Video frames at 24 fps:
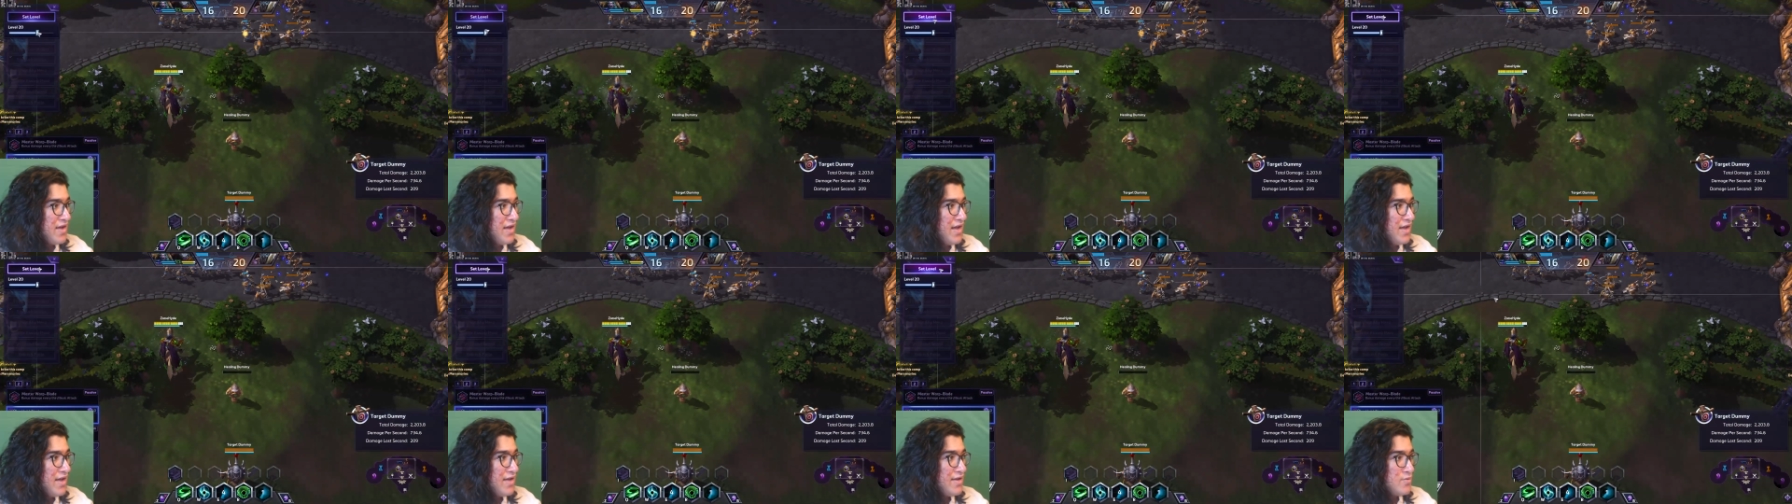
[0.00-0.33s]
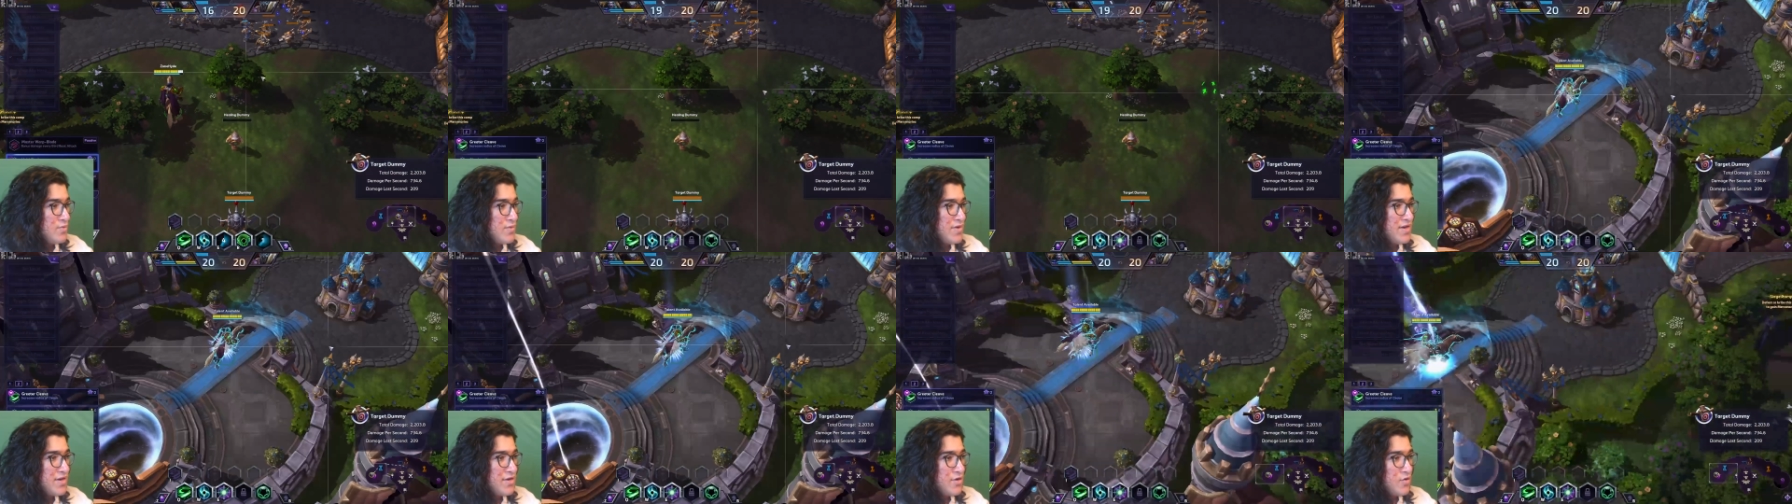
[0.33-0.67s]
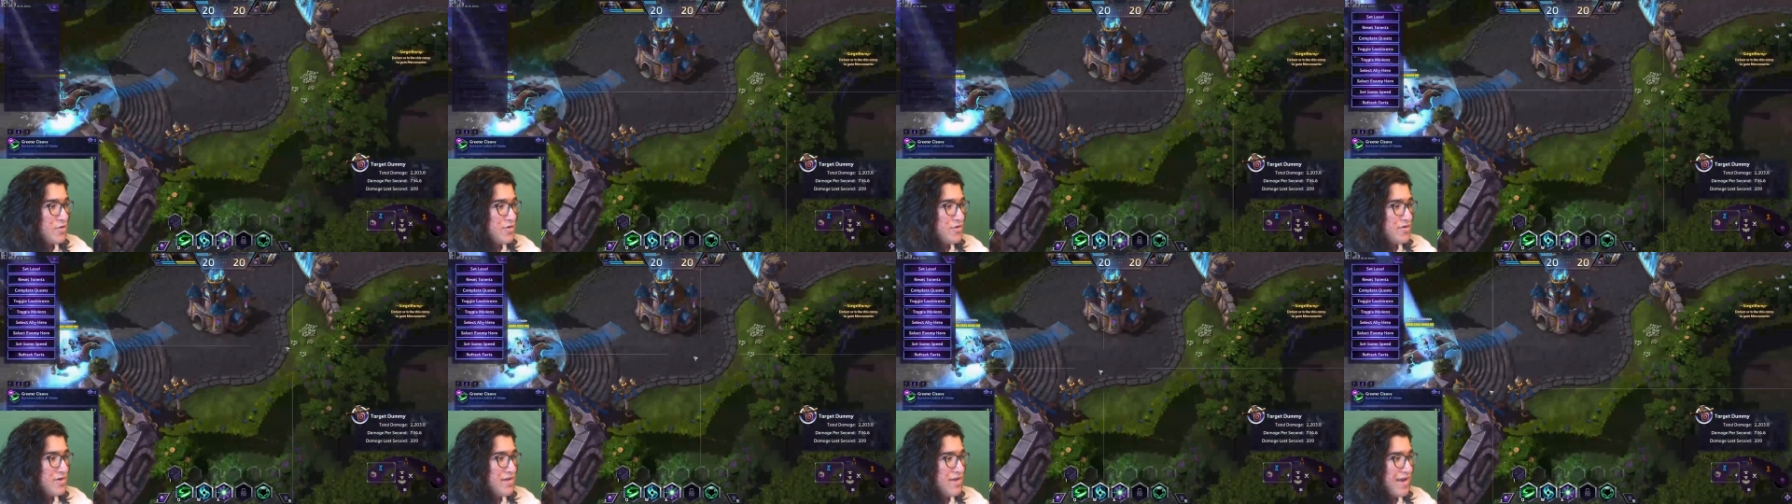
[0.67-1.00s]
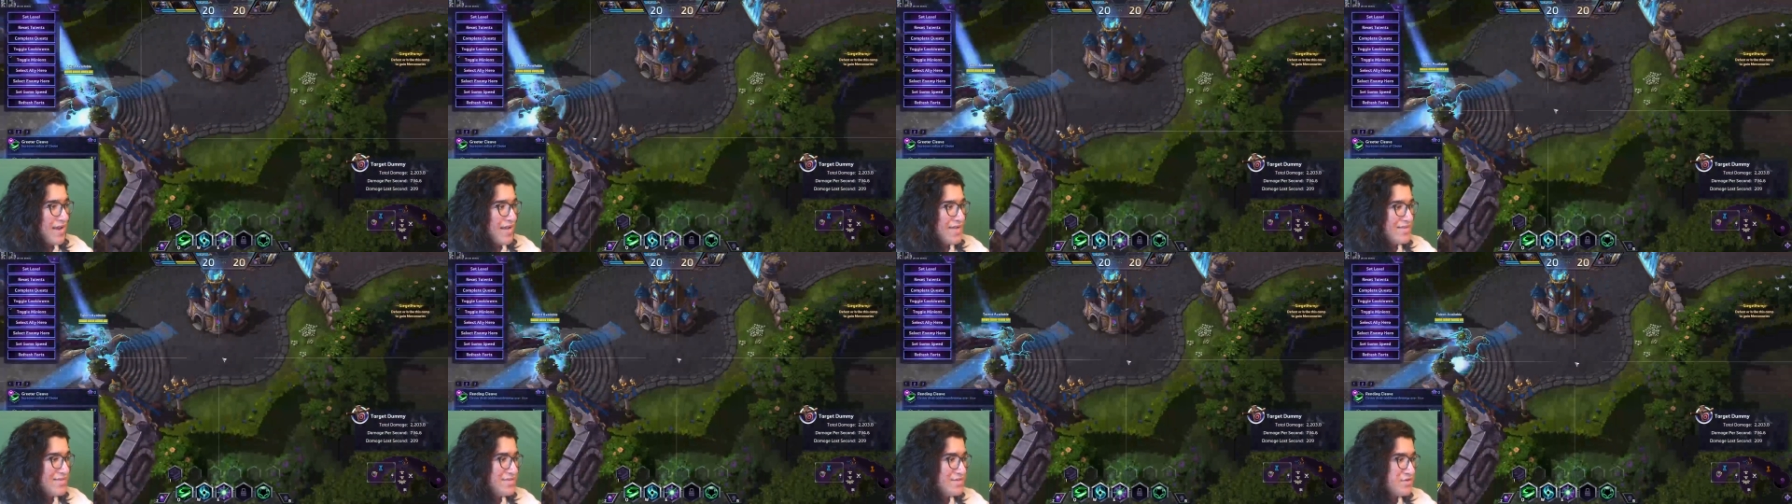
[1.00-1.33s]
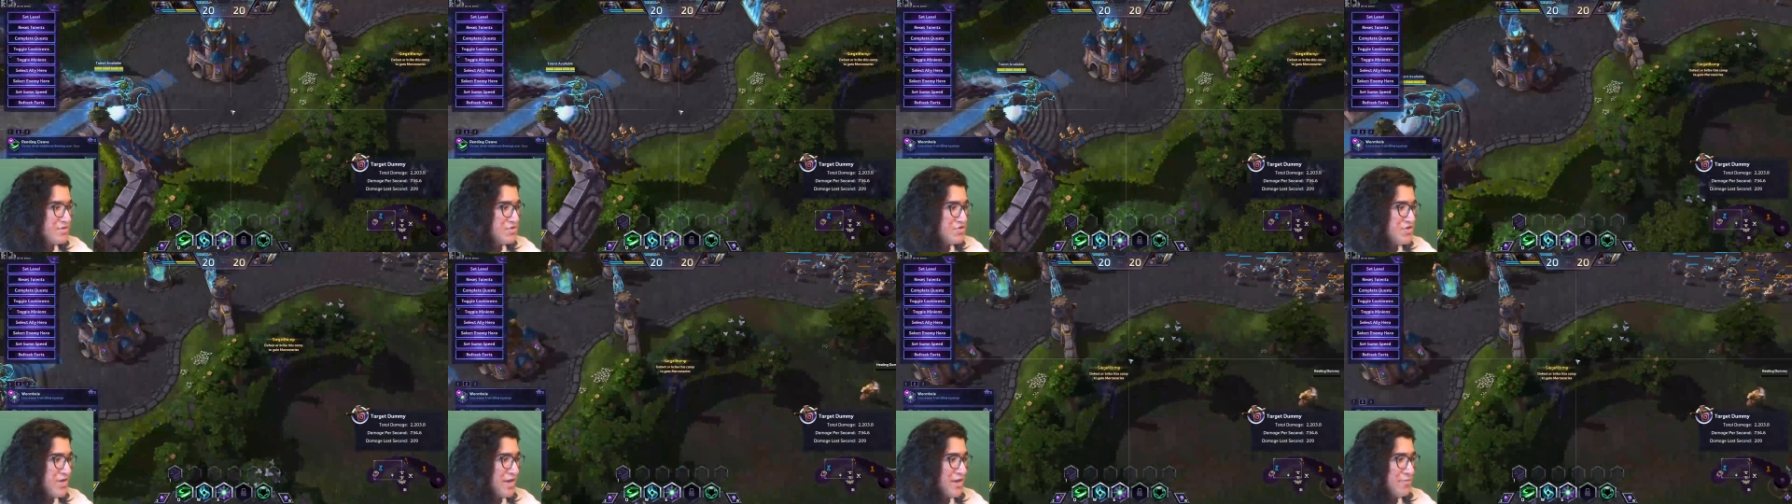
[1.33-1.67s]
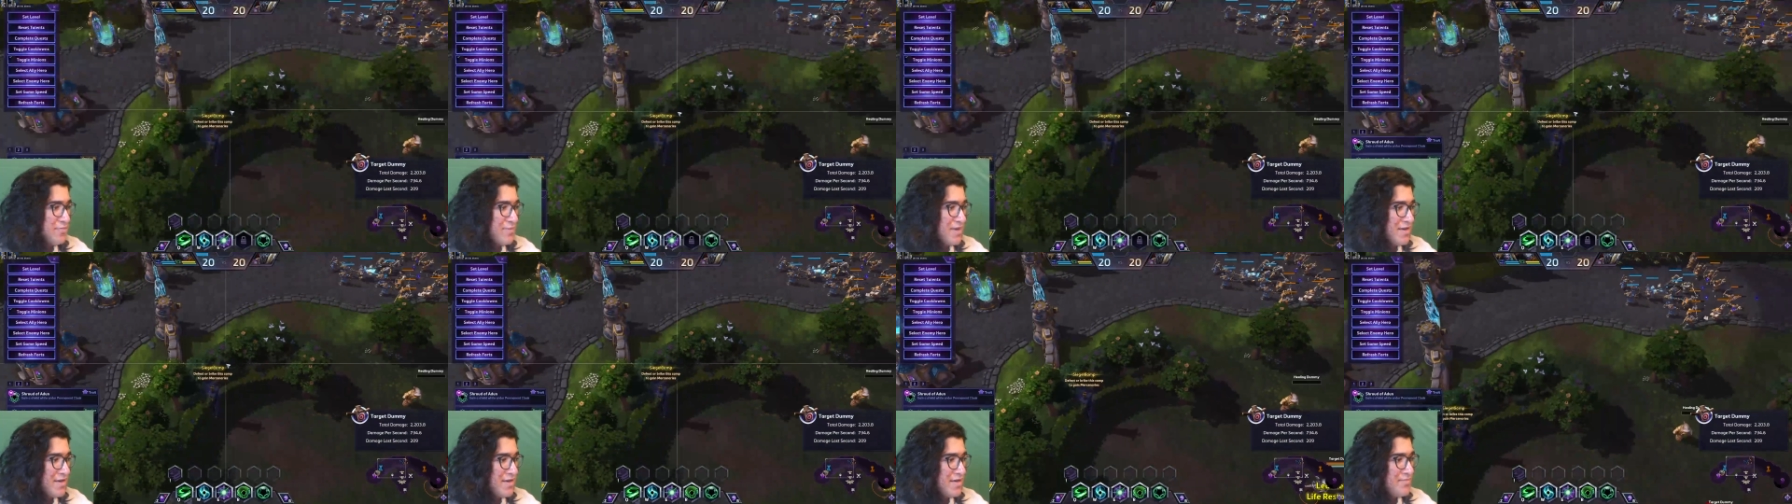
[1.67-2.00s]
and we are going to get access to Shadow
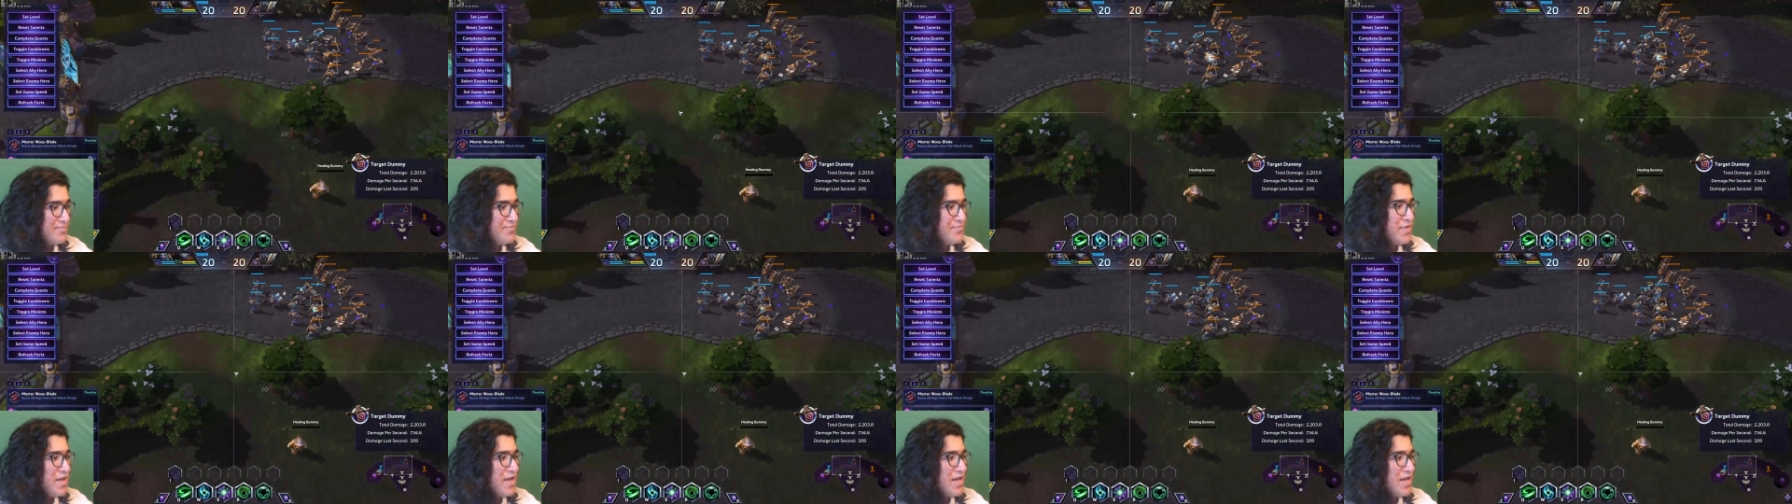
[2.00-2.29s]
Mending.